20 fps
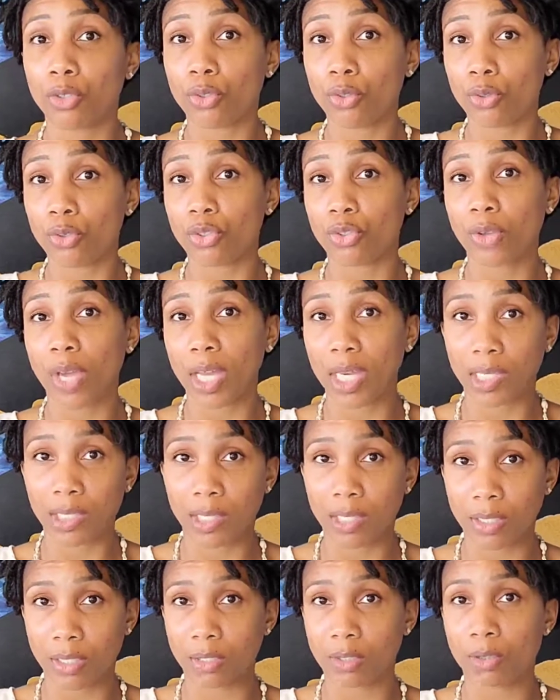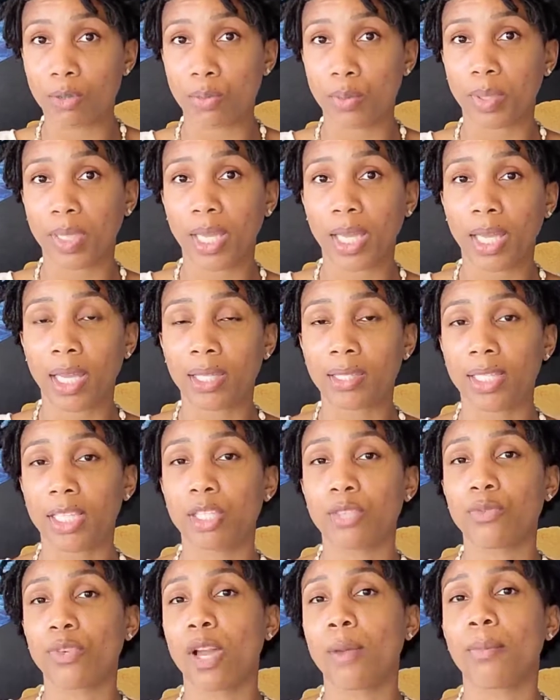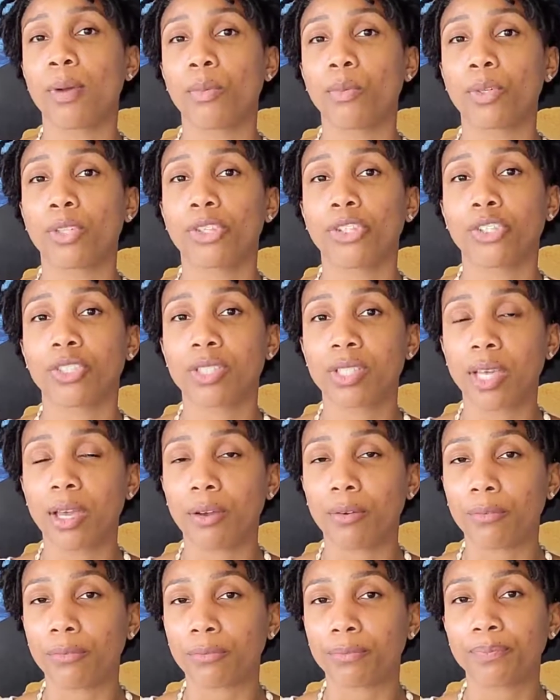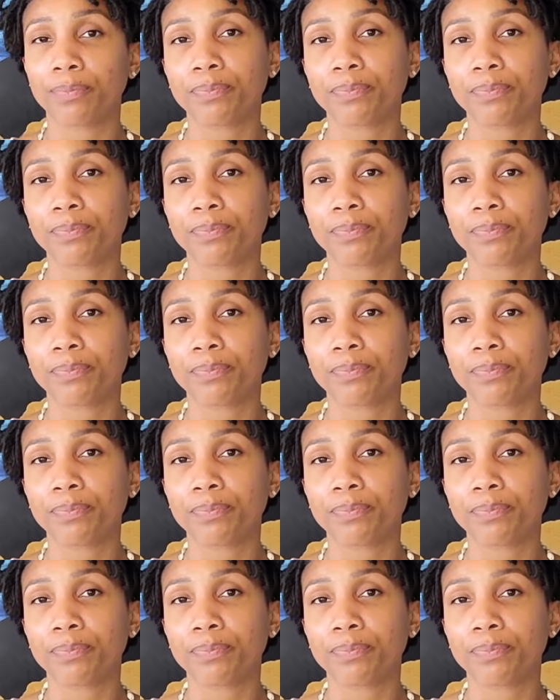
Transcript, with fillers: new strategies and new plans that you've come up with yourself.